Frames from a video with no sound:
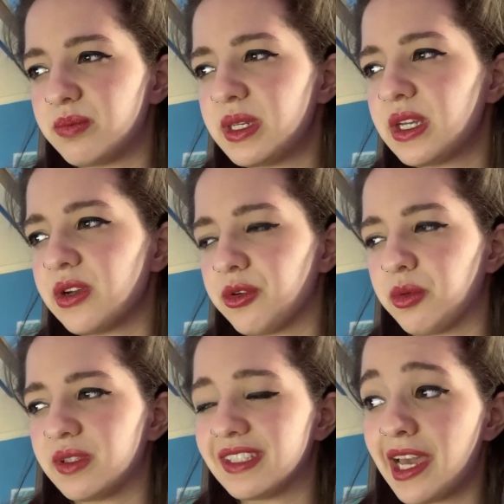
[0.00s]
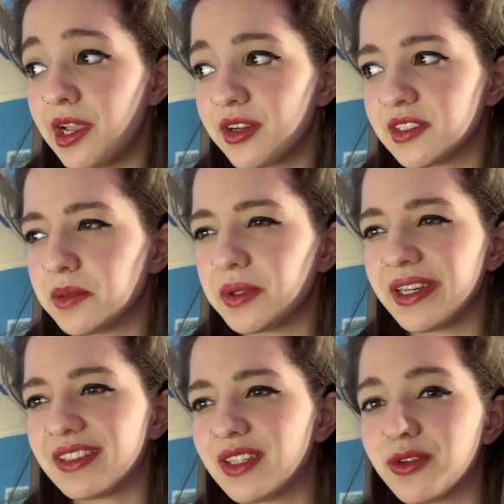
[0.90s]
beard or one's hair
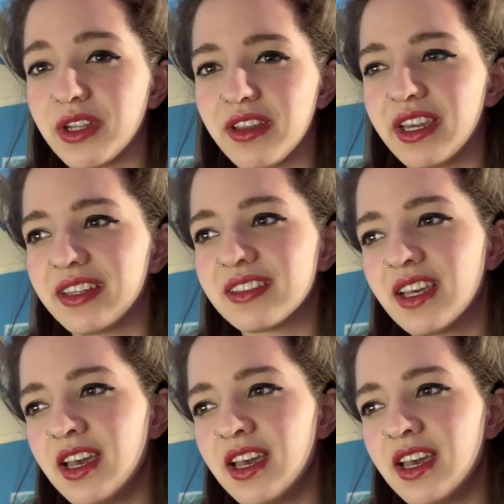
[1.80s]
symbolize different things.